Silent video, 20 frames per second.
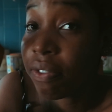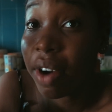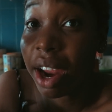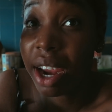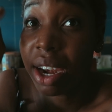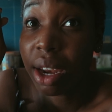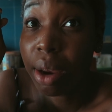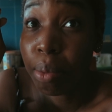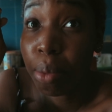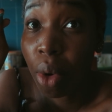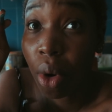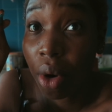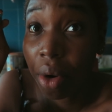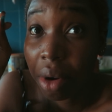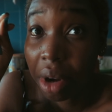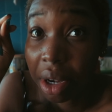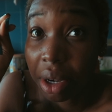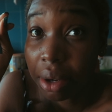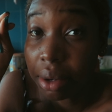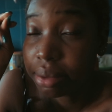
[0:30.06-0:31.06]
Friday
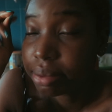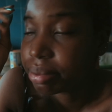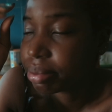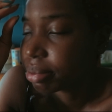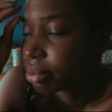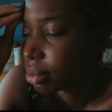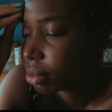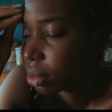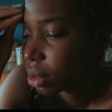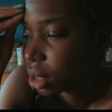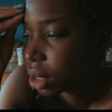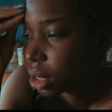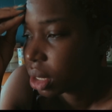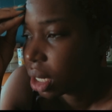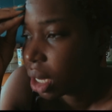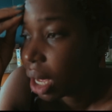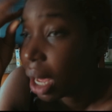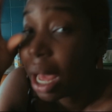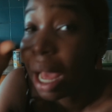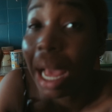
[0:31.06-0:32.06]
morning.
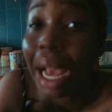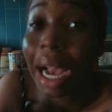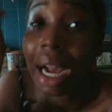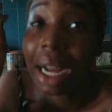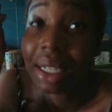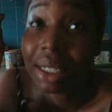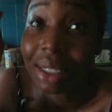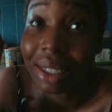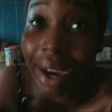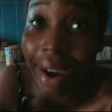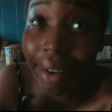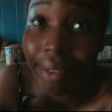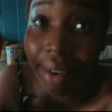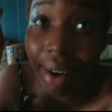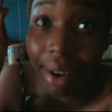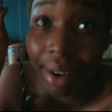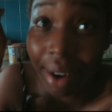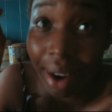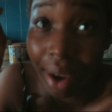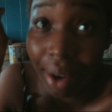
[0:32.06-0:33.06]
I can die
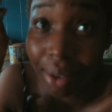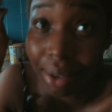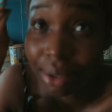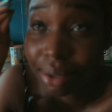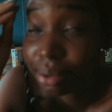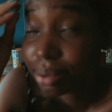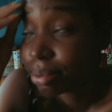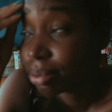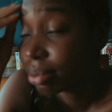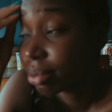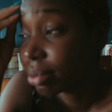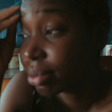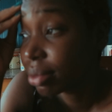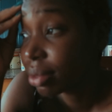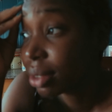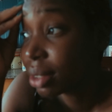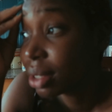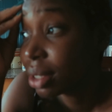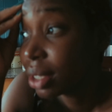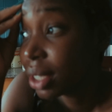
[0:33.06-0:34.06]
right now.
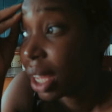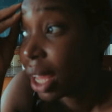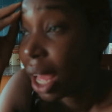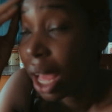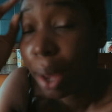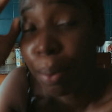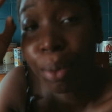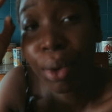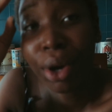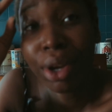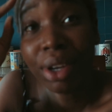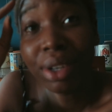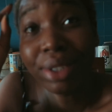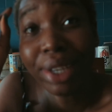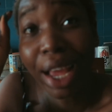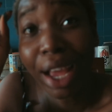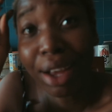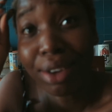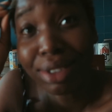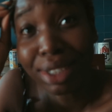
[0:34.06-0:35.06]
I'm gonna
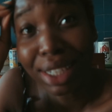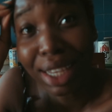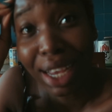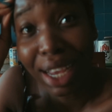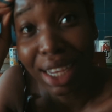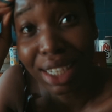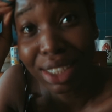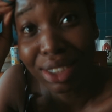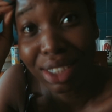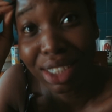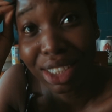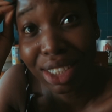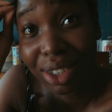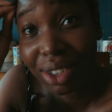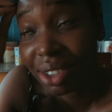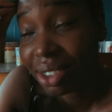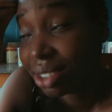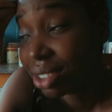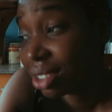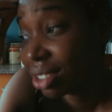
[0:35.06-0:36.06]
die of
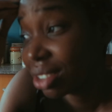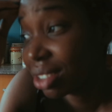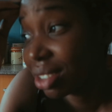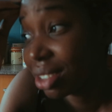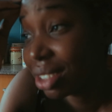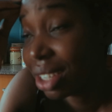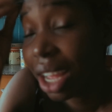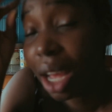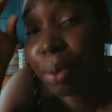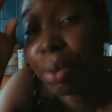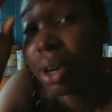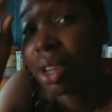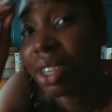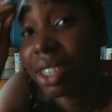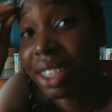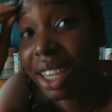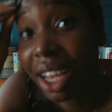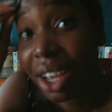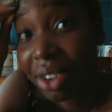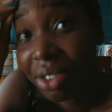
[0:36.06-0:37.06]
dehydration. I'm
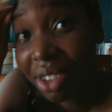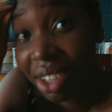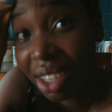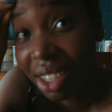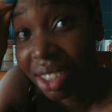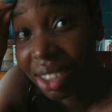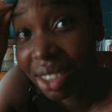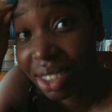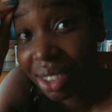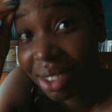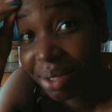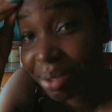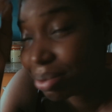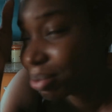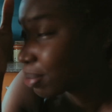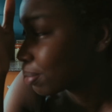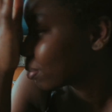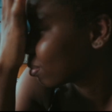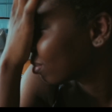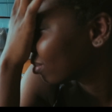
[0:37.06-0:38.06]
gonna die of heat.
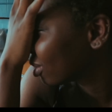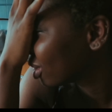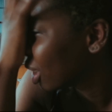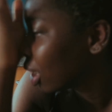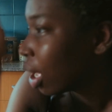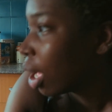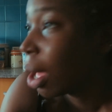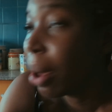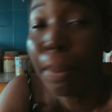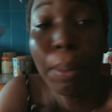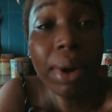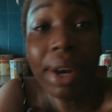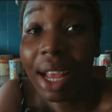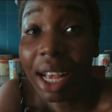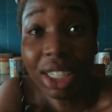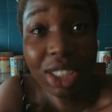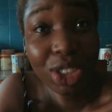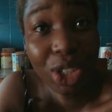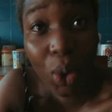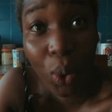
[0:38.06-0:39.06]
But
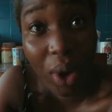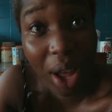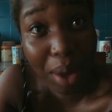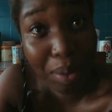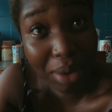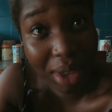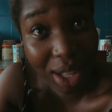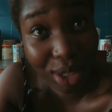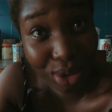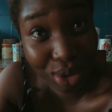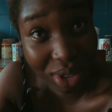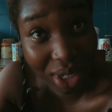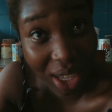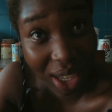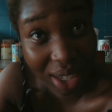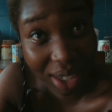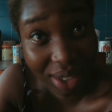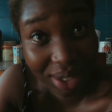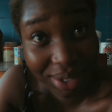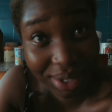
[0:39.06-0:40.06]
that's not why I'm here
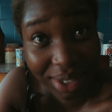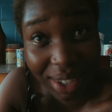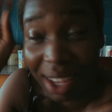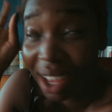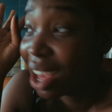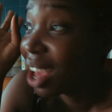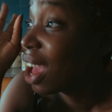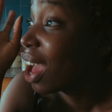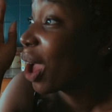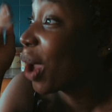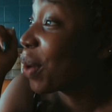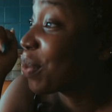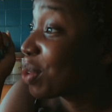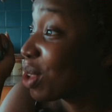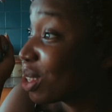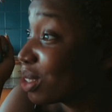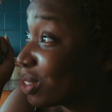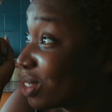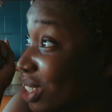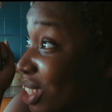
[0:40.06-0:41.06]
today. I'm
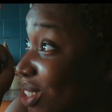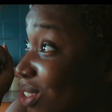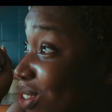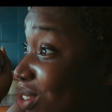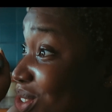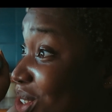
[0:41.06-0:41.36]
here today to